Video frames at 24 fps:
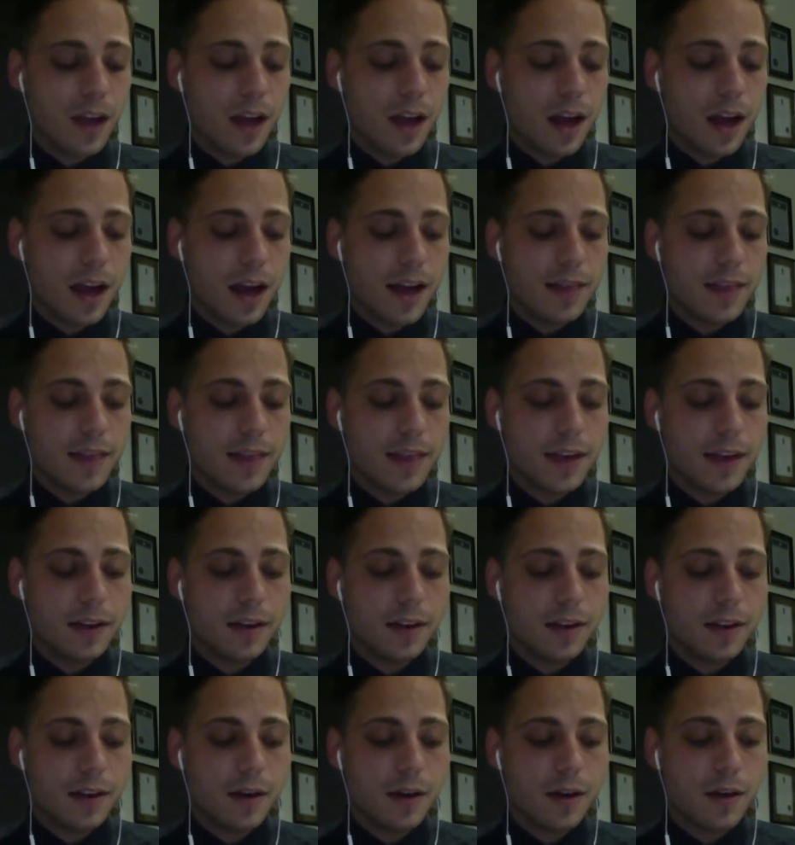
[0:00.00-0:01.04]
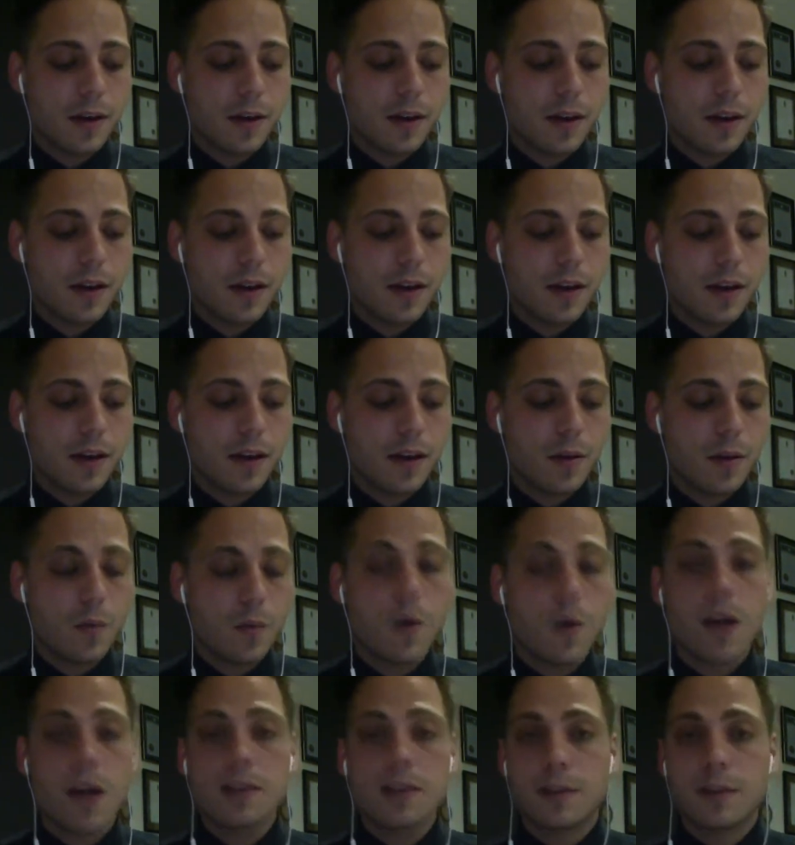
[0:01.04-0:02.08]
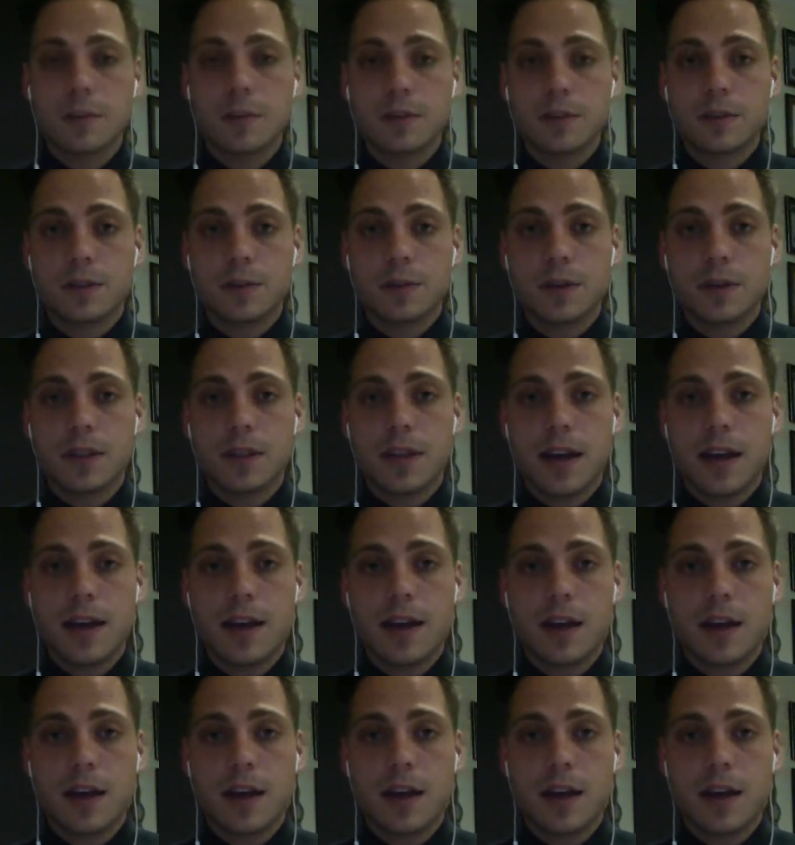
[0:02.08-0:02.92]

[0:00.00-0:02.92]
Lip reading: I then, whilst I was doing that,